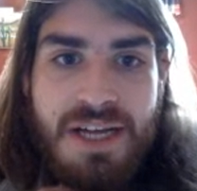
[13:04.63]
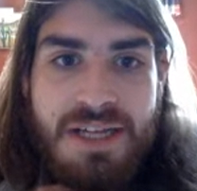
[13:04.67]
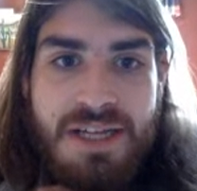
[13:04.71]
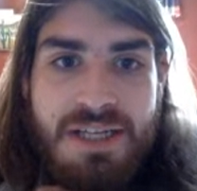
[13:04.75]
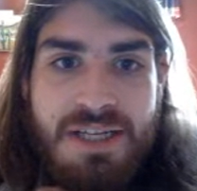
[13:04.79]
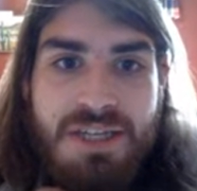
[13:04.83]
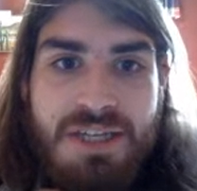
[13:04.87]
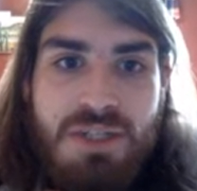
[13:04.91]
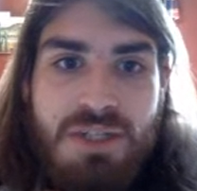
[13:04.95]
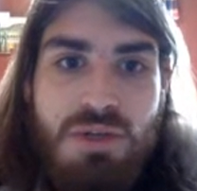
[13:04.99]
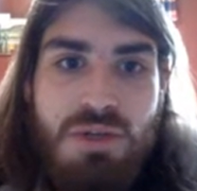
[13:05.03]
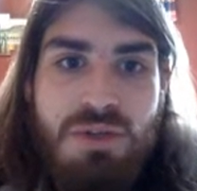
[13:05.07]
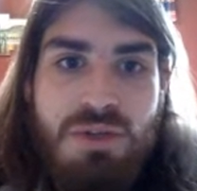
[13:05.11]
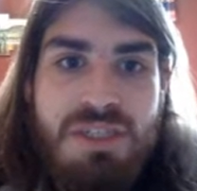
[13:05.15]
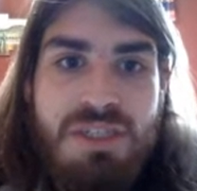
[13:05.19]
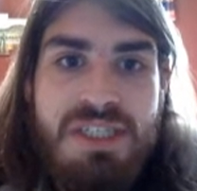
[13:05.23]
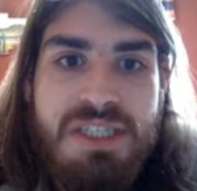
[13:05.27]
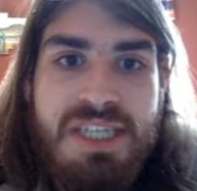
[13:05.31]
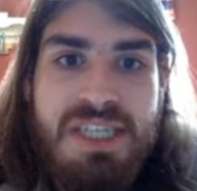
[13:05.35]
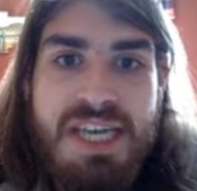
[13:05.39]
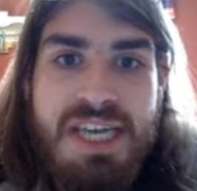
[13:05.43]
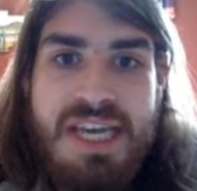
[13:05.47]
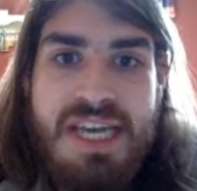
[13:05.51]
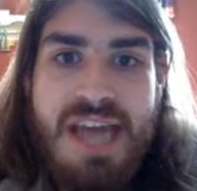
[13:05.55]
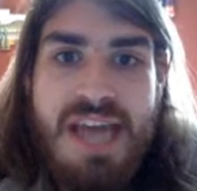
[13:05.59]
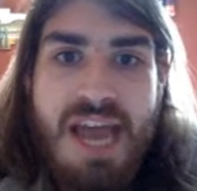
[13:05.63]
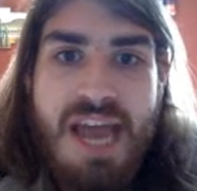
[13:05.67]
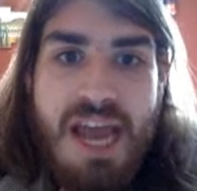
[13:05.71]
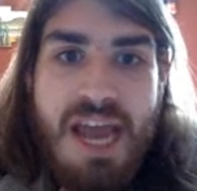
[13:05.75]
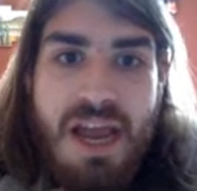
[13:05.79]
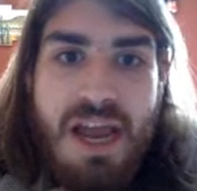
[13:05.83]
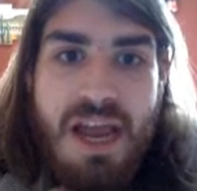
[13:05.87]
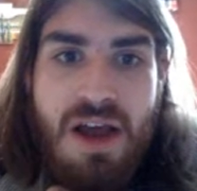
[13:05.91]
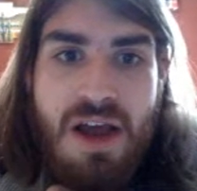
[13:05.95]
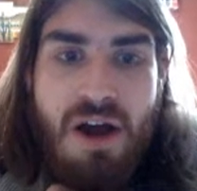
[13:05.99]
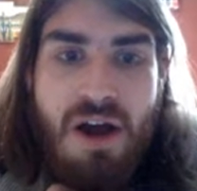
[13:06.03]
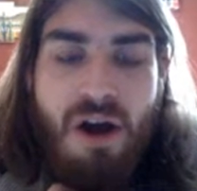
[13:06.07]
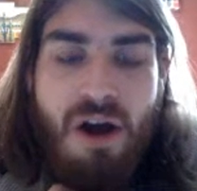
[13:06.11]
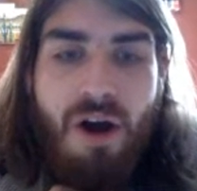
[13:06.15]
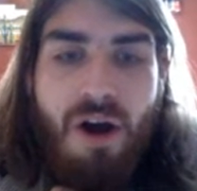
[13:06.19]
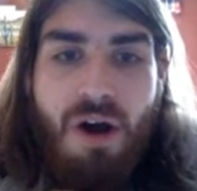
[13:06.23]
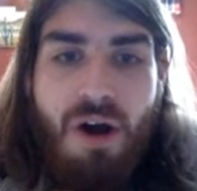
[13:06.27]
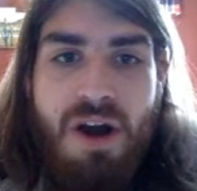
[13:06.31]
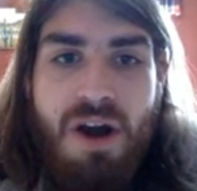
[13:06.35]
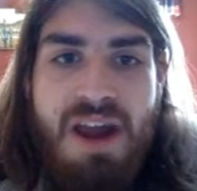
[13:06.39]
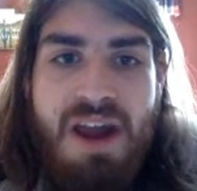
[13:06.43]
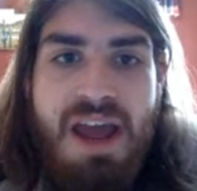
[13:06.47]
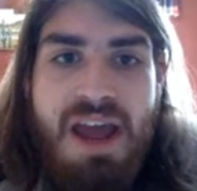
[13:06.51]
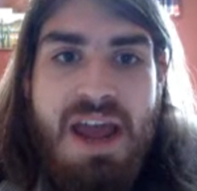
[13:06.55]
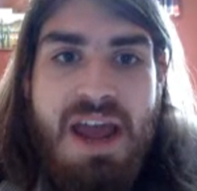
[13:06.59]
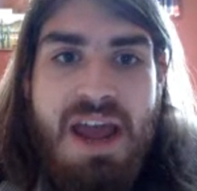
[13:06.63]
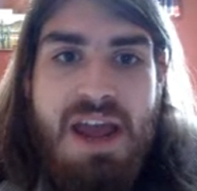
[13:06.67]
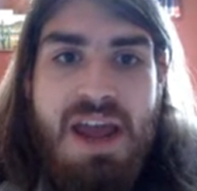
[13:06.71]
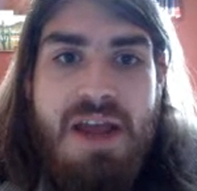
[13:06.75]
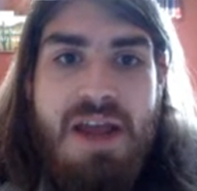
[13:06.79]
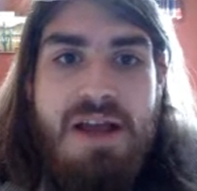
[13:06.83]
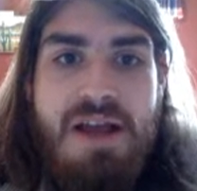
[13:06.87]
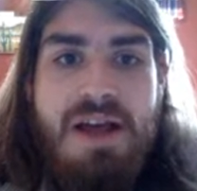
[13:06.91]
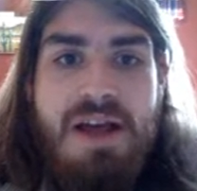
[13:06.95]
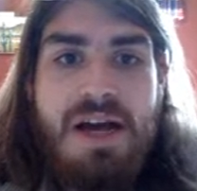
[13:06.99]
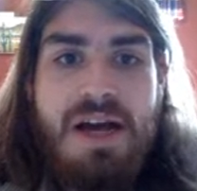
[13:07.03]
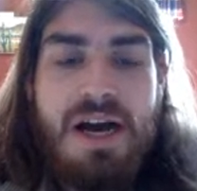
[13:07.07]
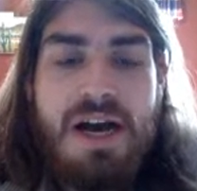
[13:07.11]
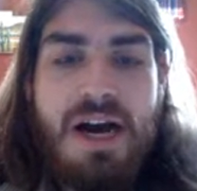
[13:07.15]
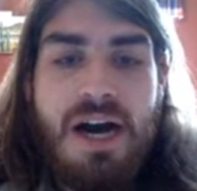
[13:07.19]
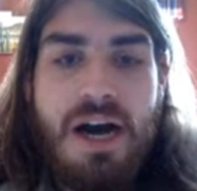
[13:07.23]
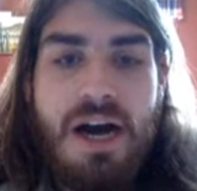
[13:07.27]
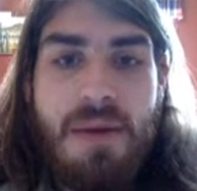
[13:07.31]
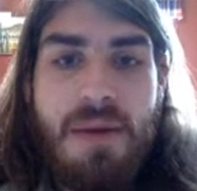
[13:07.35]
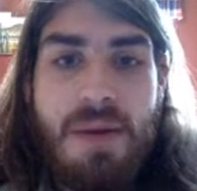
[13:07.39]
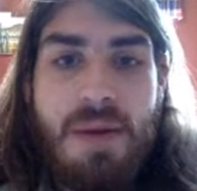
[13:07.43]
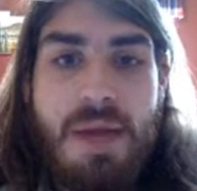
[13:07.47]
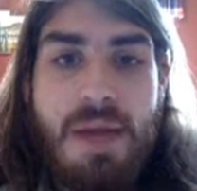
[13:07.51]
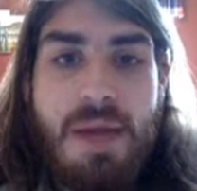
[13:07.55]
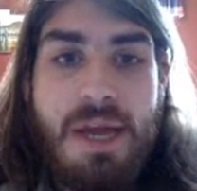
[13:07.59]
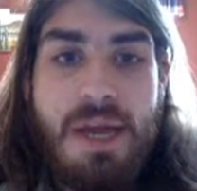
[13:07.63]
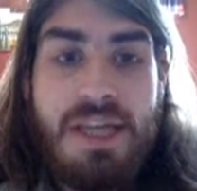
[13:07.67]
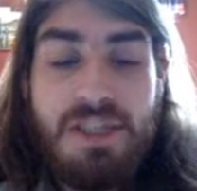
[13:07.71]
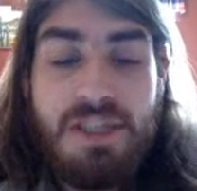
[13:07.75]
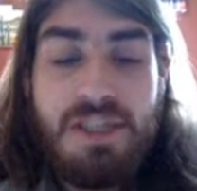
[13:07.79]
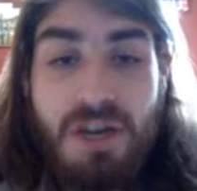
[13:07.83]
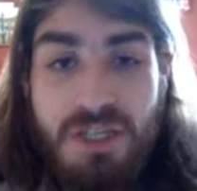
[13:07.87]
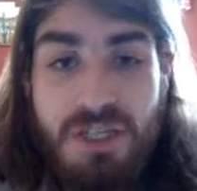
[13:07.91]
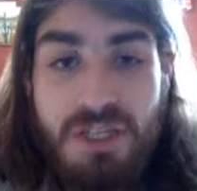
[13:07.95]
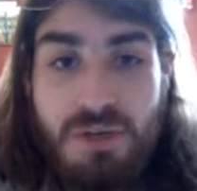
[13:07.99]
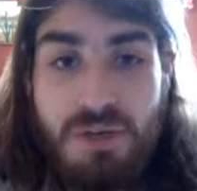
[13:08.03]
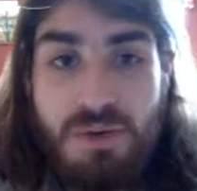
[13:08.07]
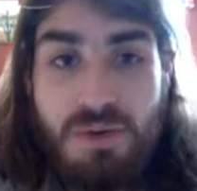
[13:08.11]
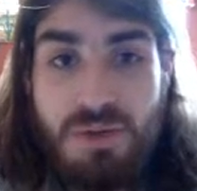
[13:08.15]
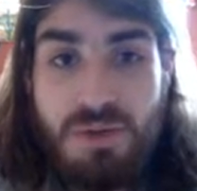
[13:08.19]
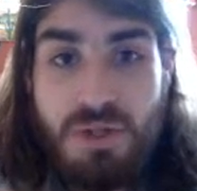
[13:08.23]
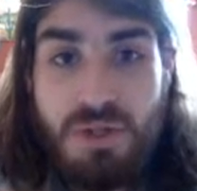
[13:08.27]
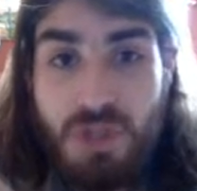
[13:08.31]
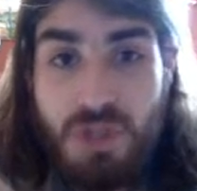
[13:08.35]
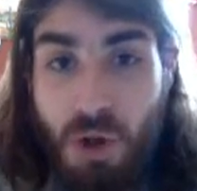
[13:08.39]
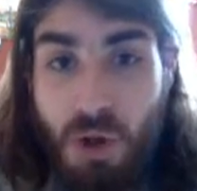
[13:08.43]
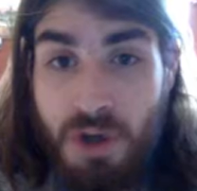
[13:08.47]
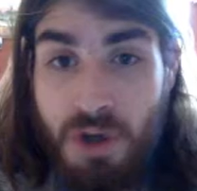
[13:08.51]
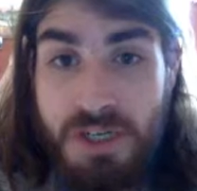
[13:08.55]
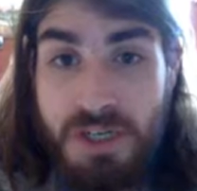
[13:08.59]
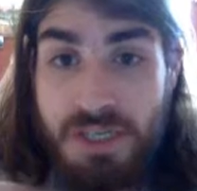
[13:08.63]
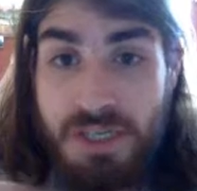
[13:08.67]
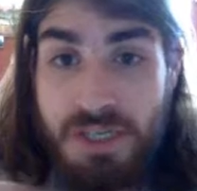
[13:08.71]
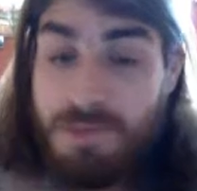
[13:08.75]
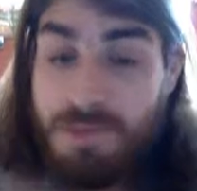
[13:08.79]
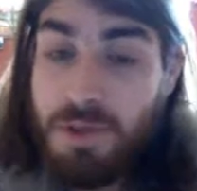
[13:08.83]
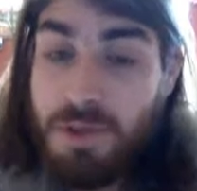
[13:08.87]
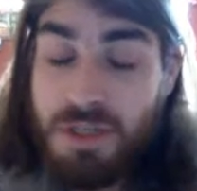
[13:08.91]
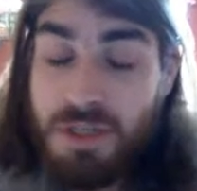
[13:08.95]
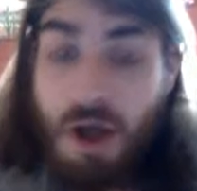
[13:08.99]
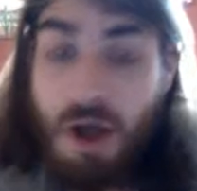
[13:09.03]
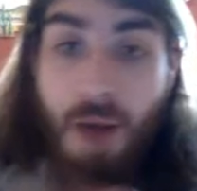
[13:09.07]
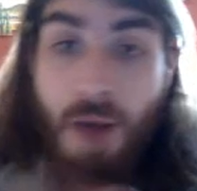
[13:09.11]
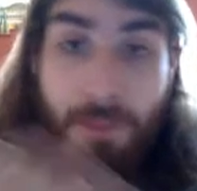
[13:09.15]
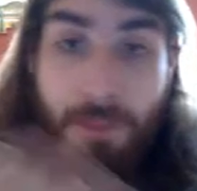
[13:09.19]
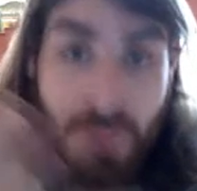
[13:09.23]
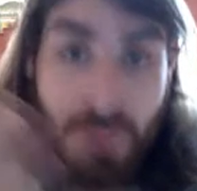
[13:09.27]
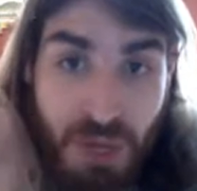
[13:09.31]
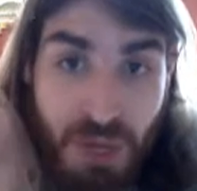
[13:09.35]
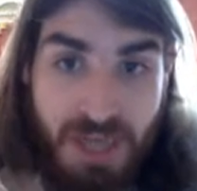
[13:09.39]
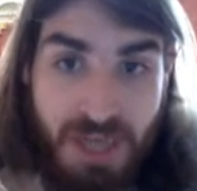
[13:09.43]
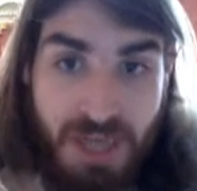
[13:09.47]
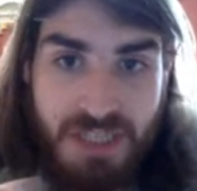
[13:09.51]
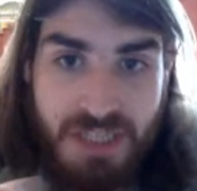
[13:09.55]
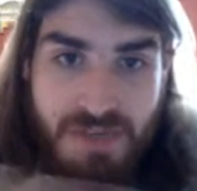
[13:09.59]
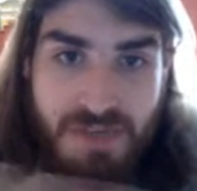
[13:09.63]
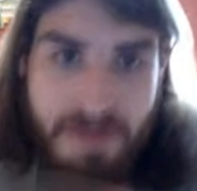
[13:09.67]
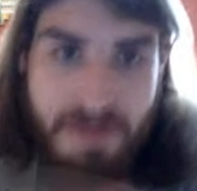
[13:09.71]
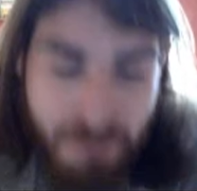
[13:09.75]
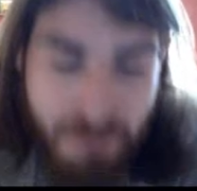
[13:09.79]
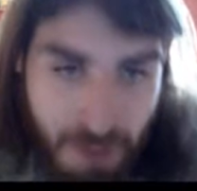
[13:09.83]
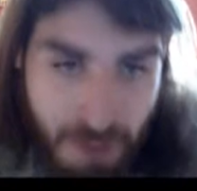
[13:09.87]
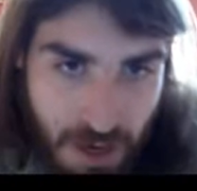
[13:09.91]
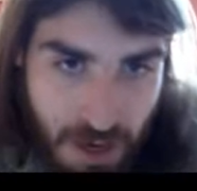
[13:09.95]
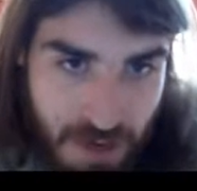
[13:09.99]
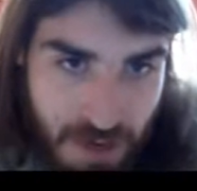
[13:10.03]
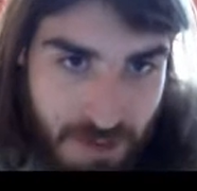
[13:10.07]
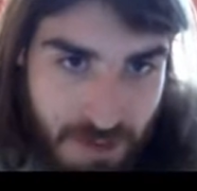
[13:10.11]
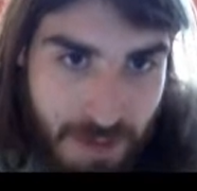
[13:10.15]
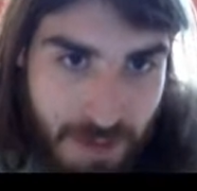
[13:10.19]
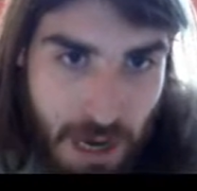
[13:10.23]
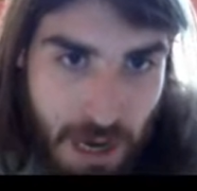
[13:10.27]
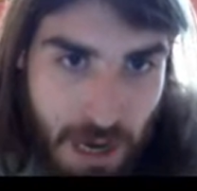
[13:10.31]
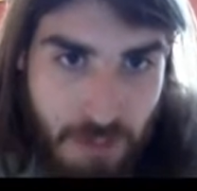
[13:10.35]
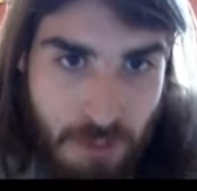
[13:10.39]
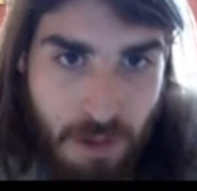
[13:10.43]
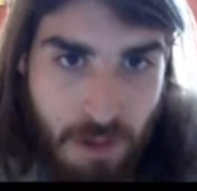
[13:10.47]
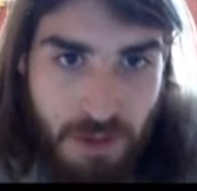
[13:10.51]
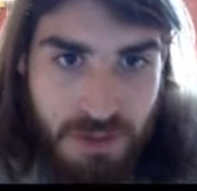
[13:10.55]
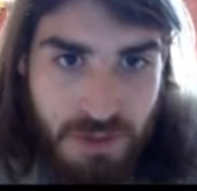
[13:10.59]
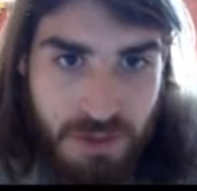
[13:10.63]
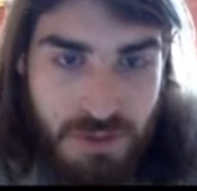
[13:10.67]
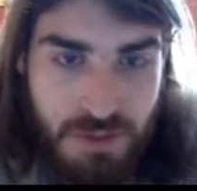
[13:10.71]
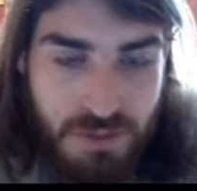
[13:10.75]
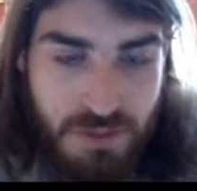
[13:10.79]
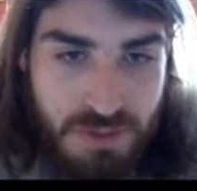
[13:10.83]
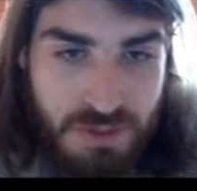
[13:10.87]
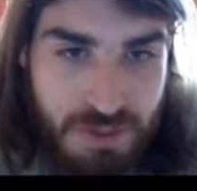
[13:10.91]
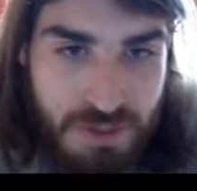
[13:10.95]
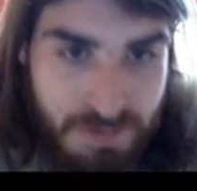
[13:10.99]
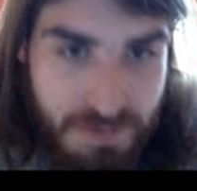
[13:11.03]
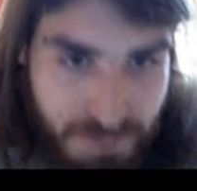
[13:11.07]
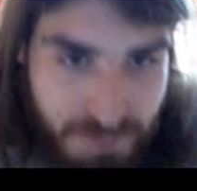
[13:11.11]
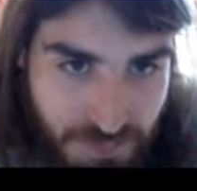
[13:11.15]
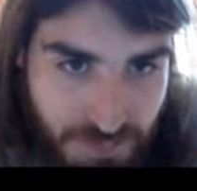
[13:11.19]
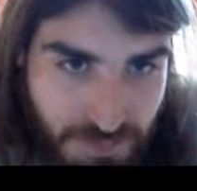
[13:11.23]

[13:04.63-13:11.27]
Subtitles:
Includes DNA, RNA, and it's also the largest and most complex of the biomolecules.